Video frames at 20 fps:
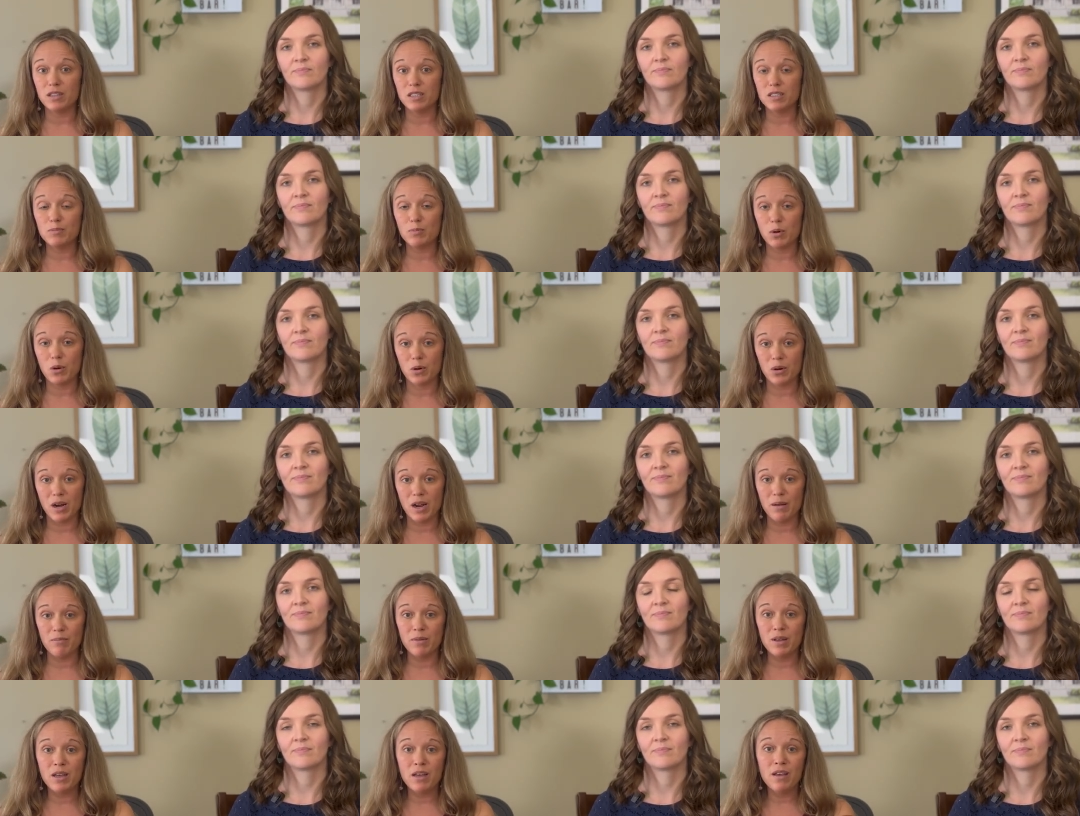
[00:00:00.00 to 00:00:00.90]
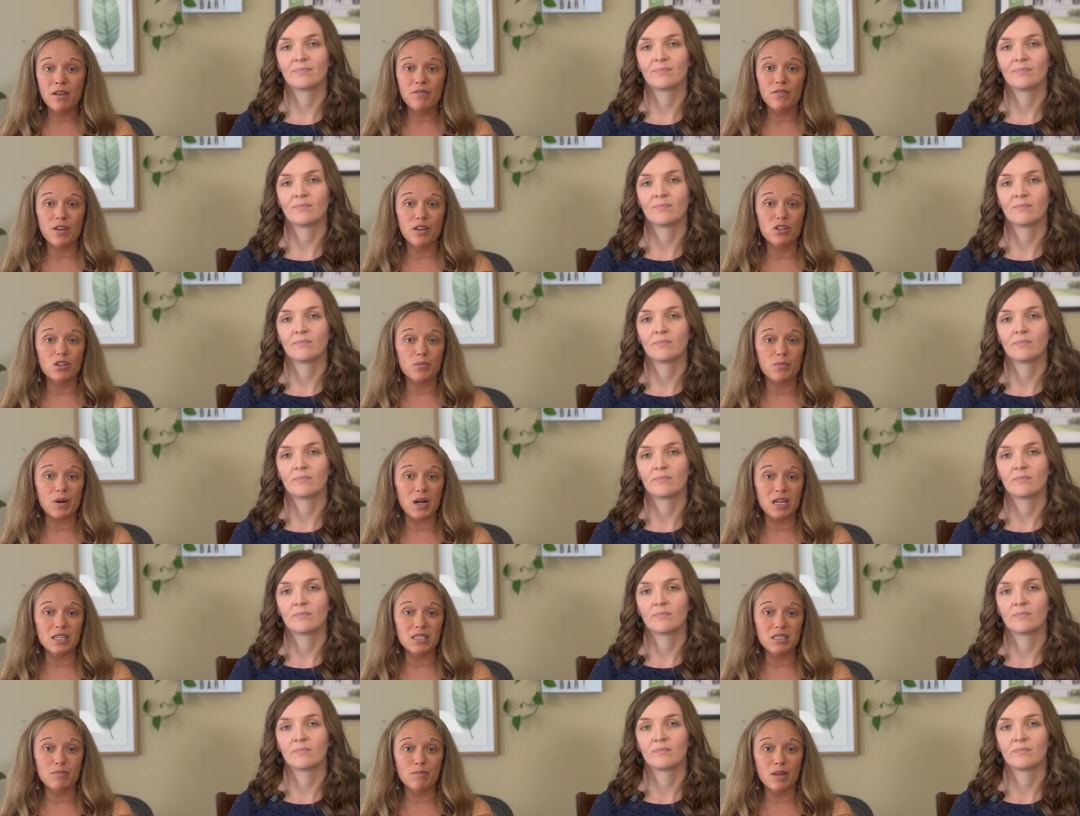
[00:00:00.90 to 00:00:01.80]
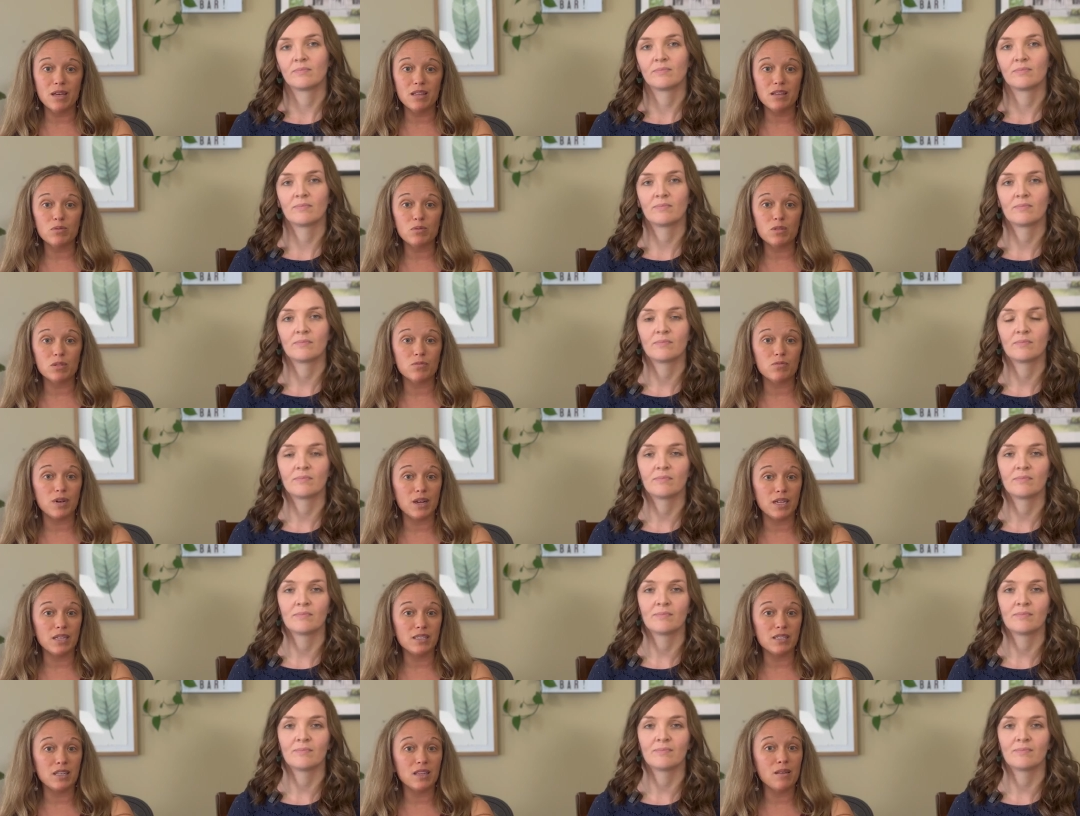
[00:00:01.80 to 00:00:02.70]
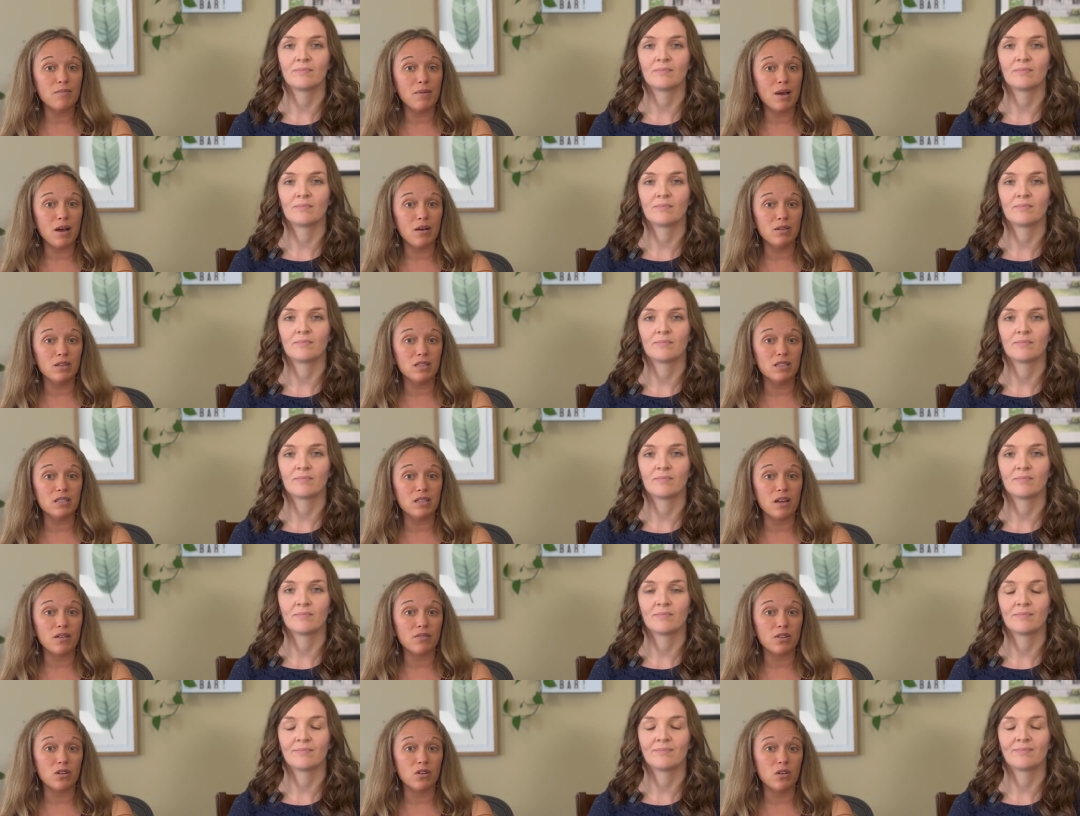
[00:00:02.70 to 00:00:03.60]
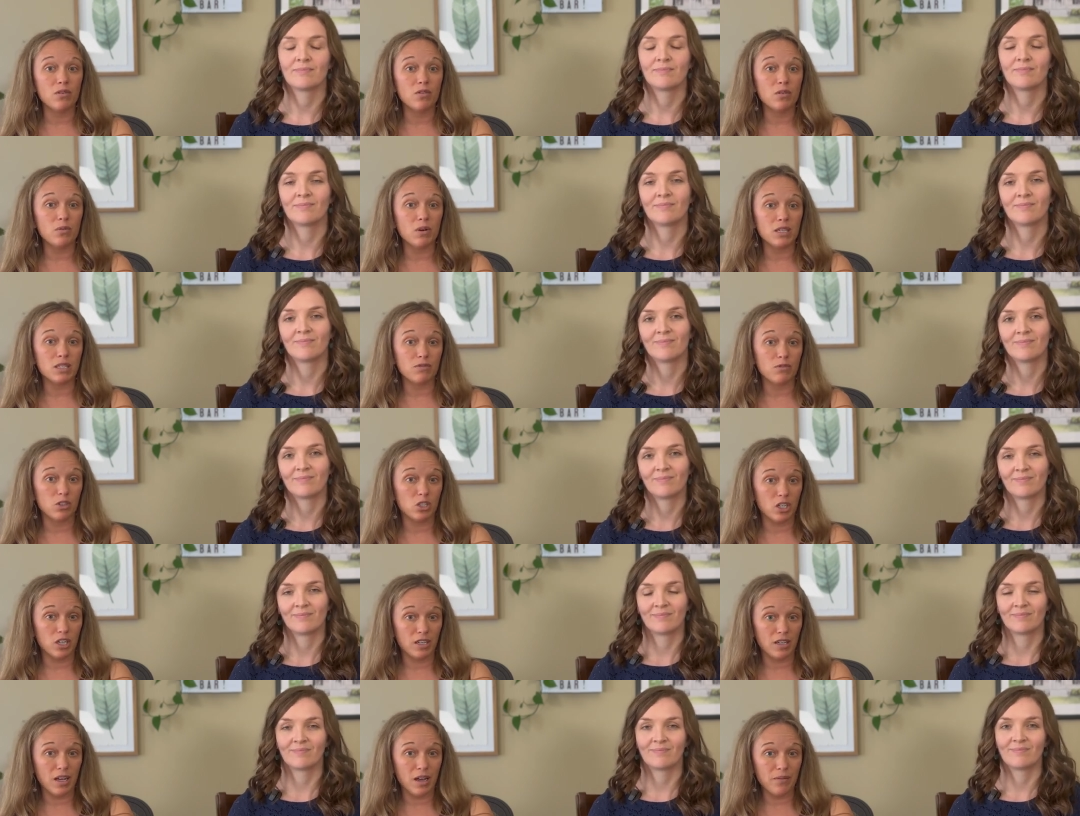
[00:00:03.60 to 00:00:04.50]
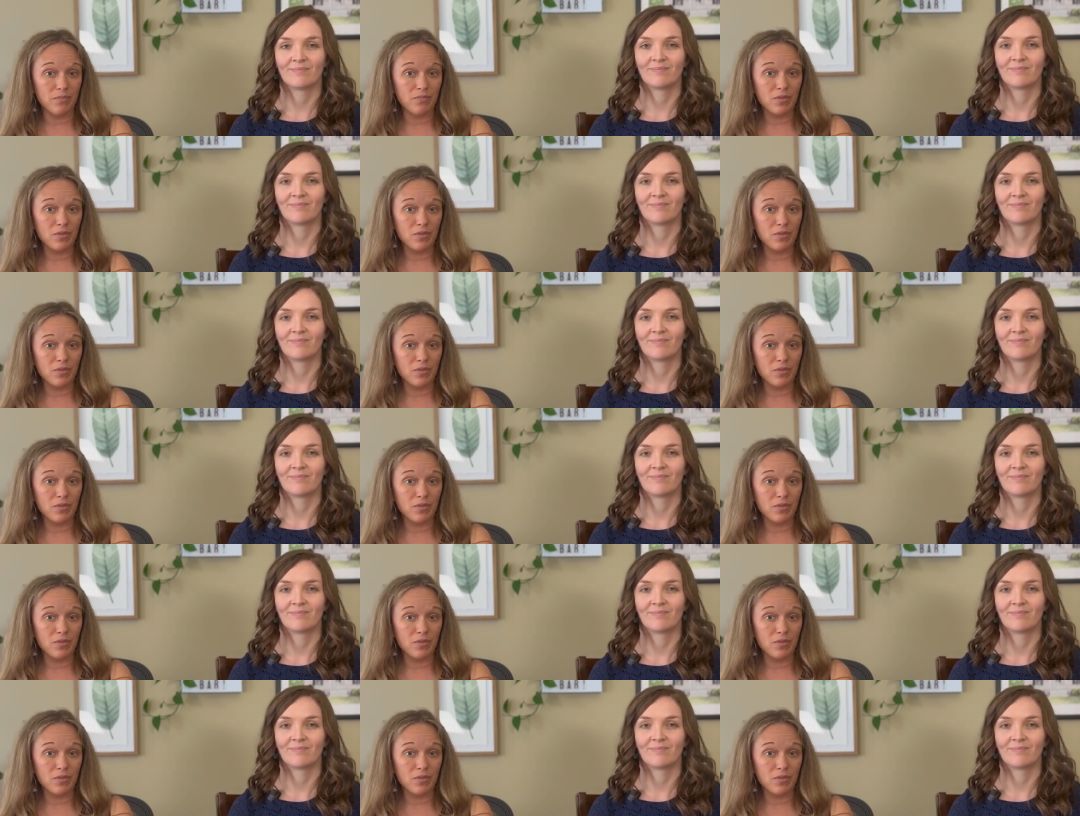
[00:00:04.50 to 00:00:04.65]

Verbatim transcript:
Speaker 1: this program. Founder Brad Smith was raised in the mountains of Kenova, West Virginia.